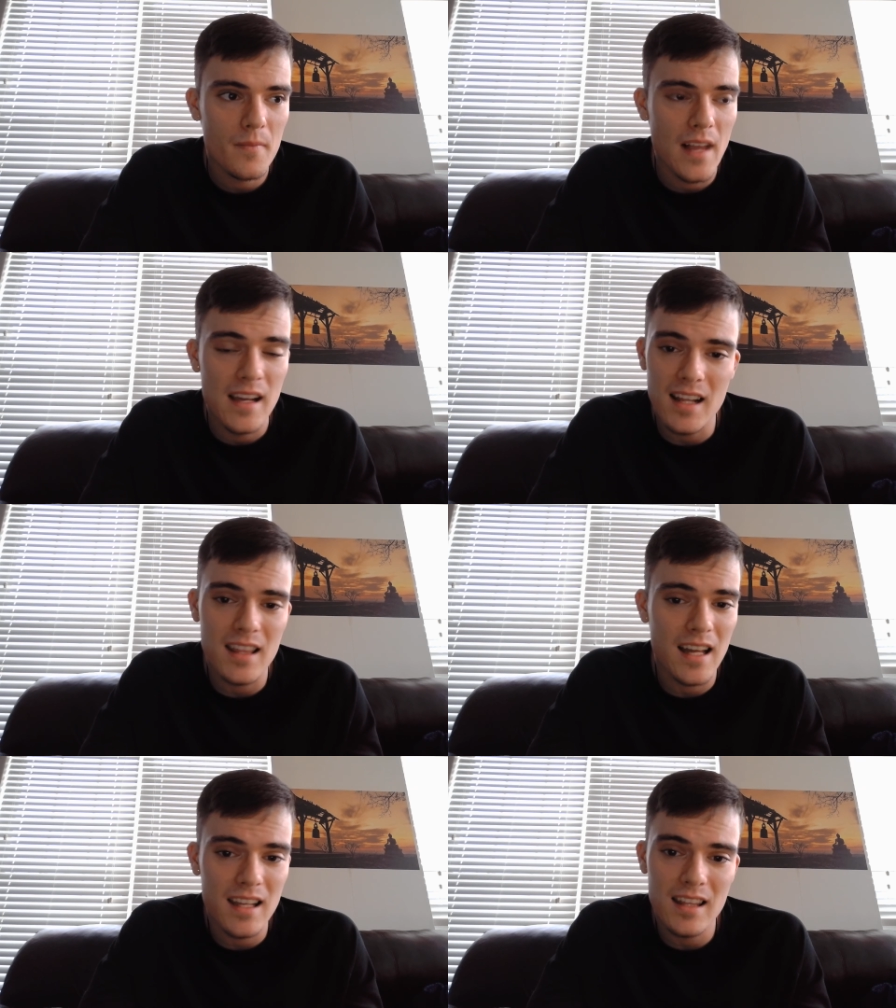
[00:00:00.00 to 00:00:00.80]

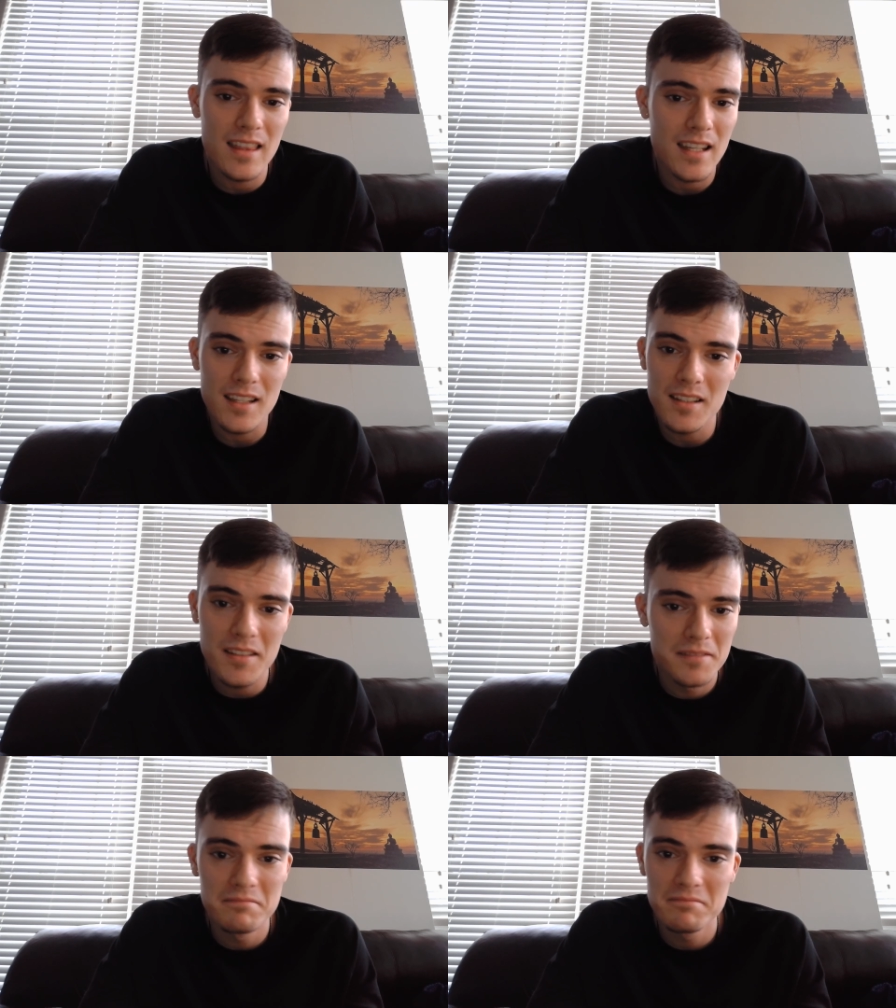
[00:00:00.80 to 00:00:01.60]
I think
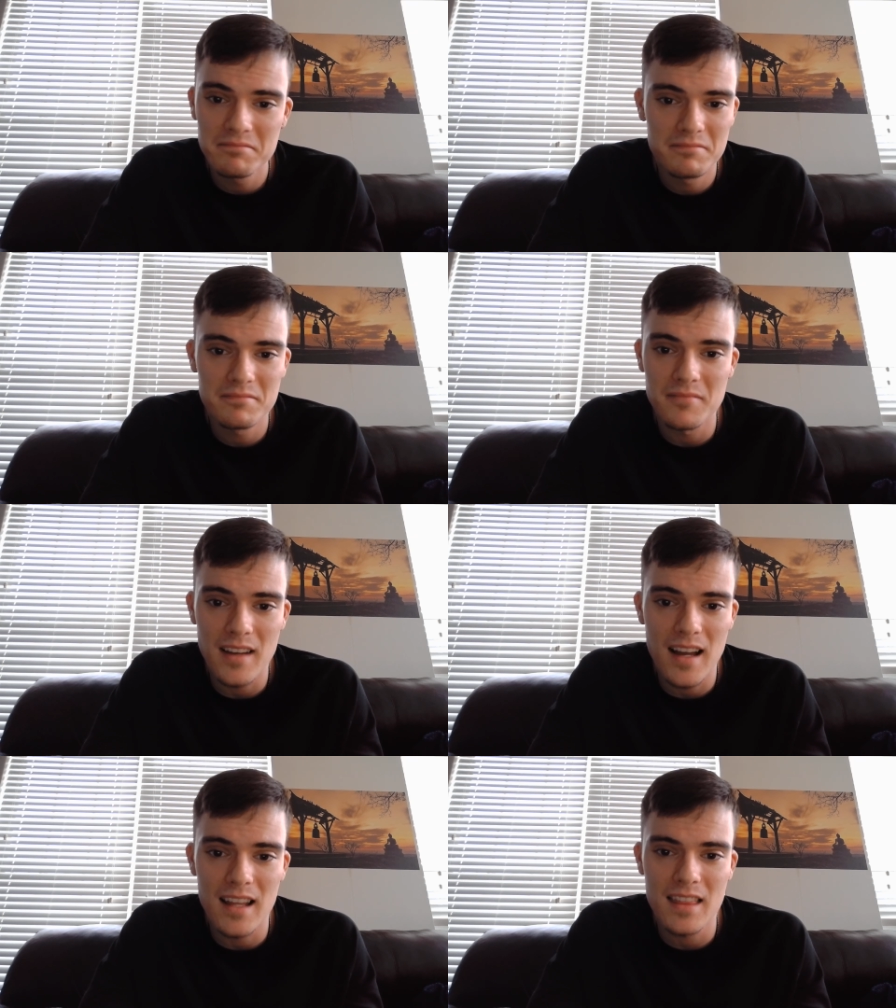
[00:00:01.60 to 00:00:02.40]

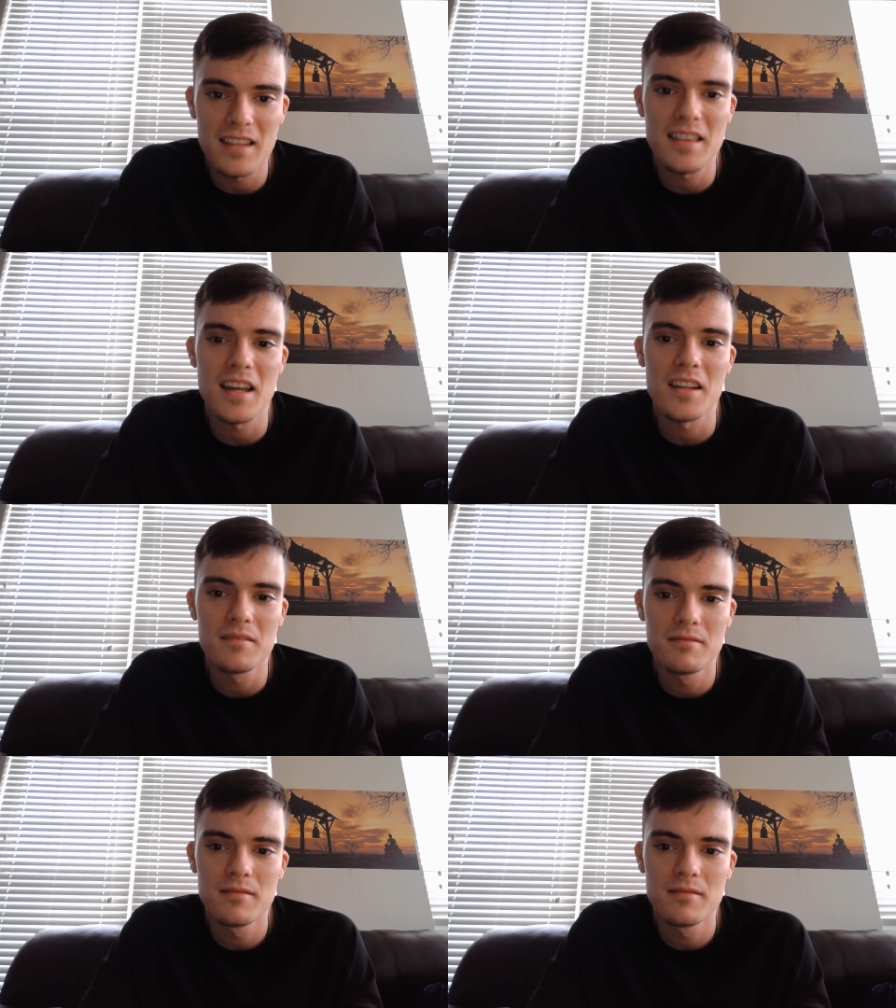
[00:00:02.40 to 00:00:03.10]
that